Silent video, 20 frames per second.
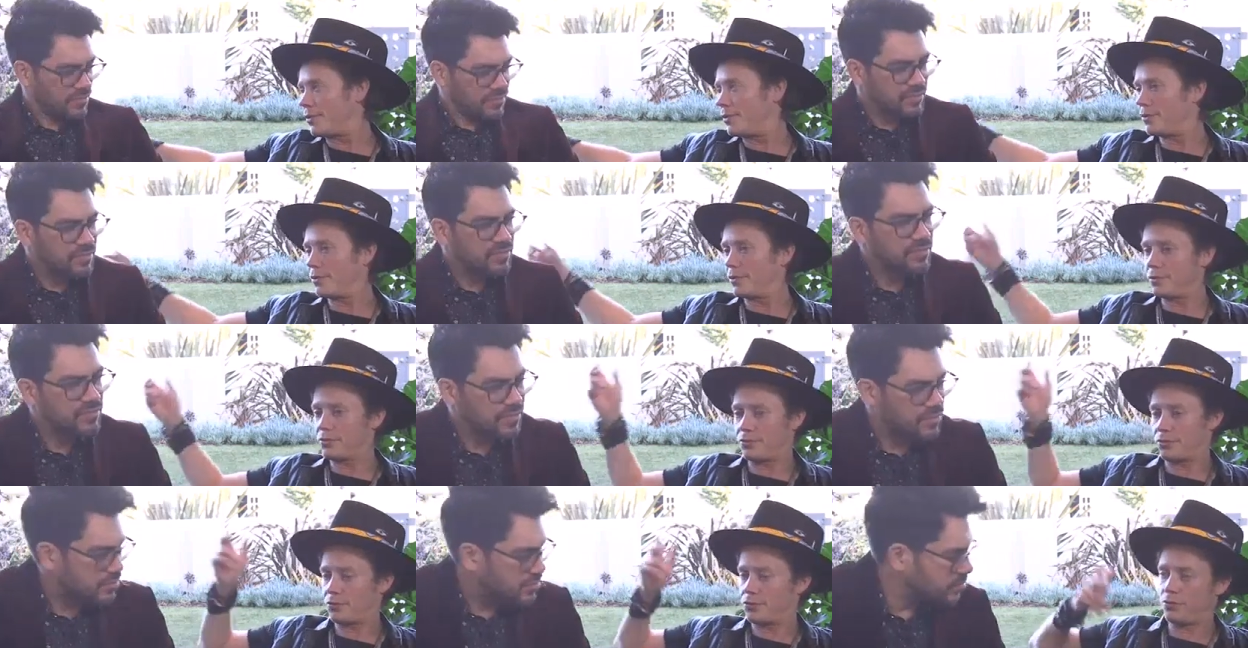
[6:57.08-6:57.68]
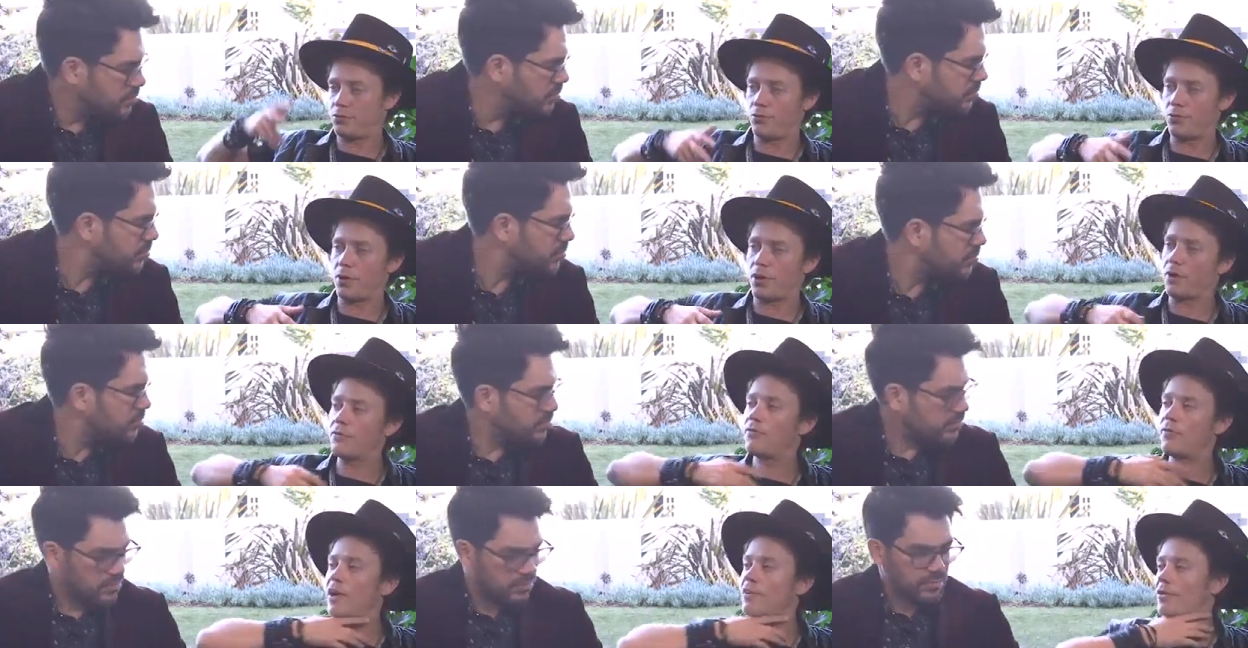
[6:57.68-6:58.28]
Speaker 1: for
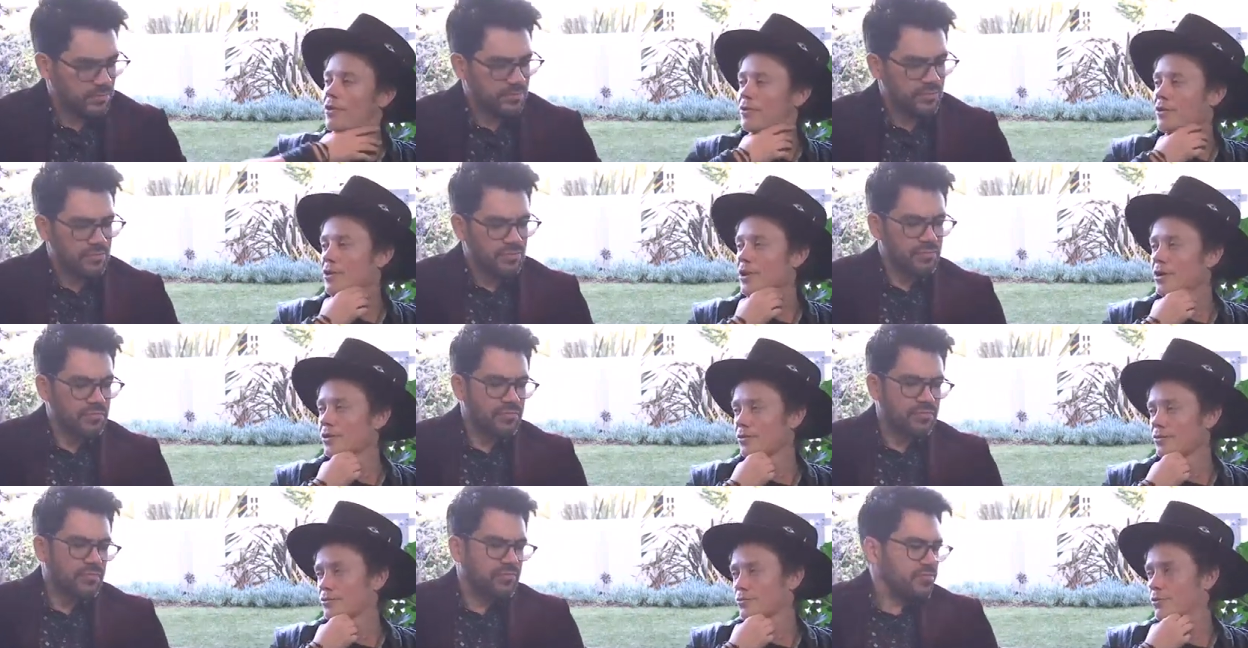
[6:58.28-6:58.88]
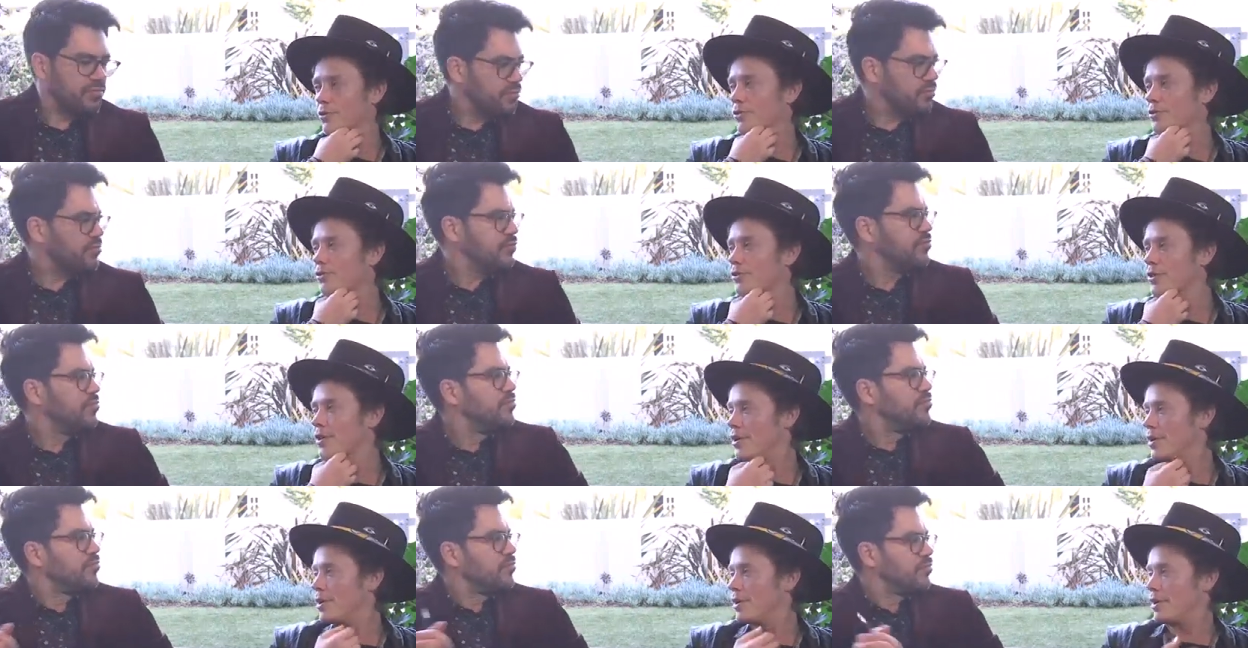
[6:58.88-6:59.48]
two uh, five hundred dollars
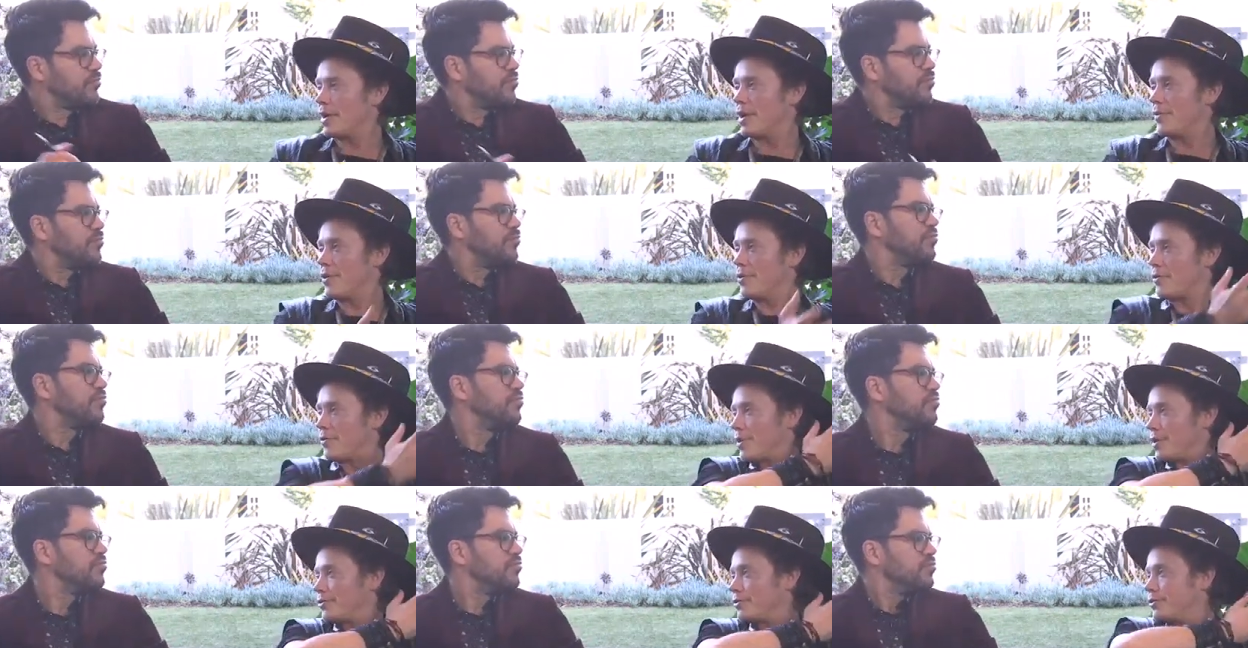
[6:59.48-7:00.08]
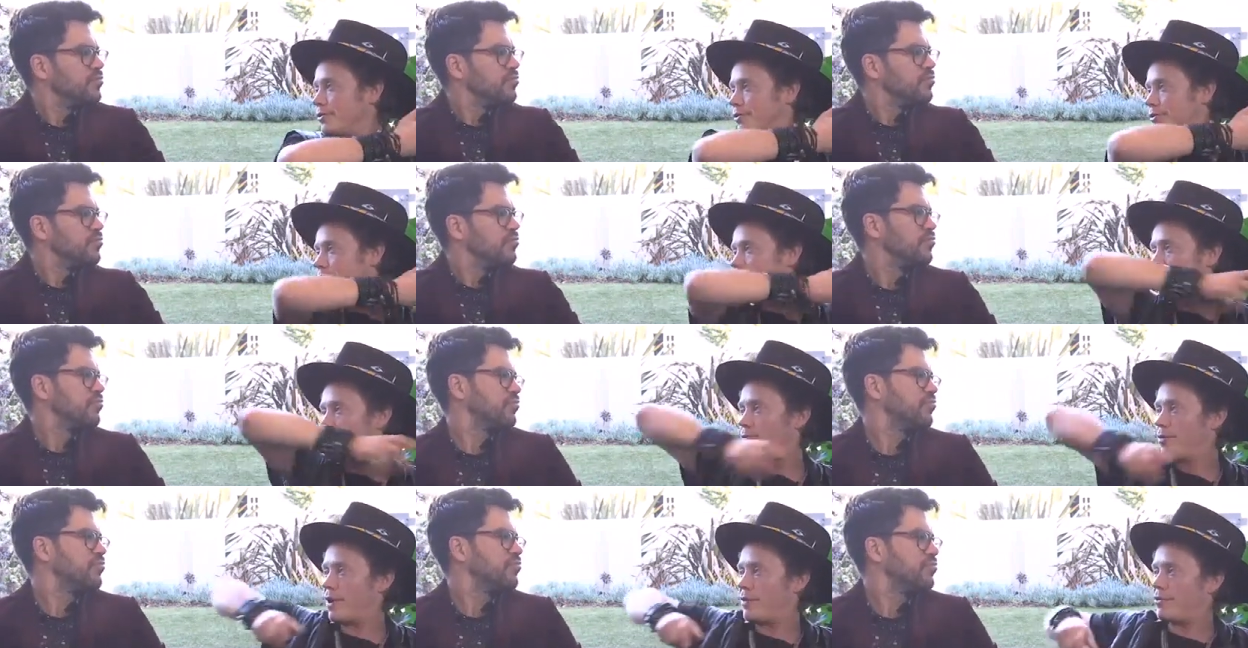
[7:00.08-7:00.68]
worth mm-hmm. and then the rest, you
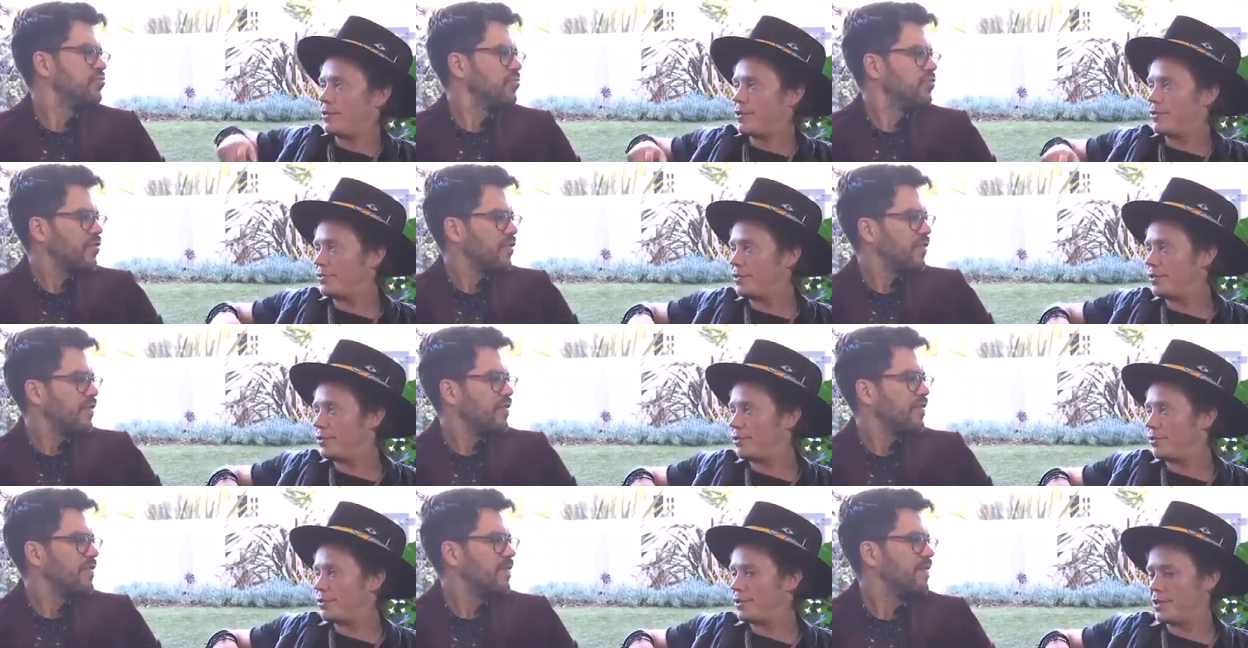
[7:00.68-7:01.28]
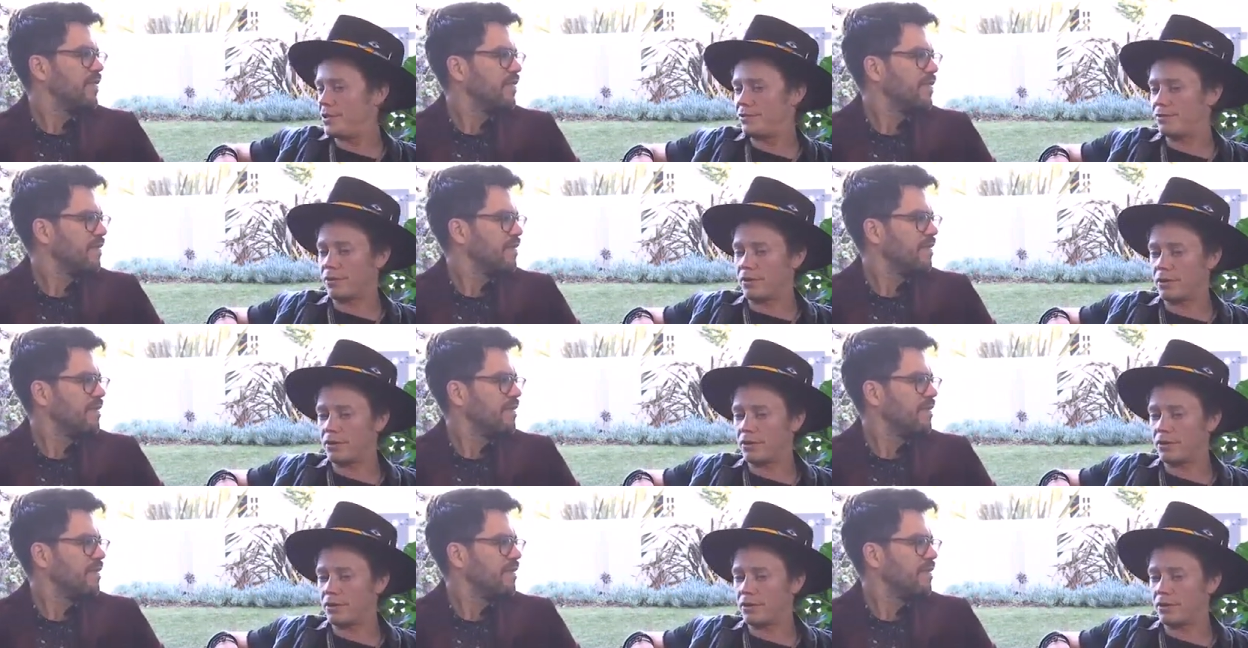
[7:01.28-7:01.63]
know, it's whatever it is that your needs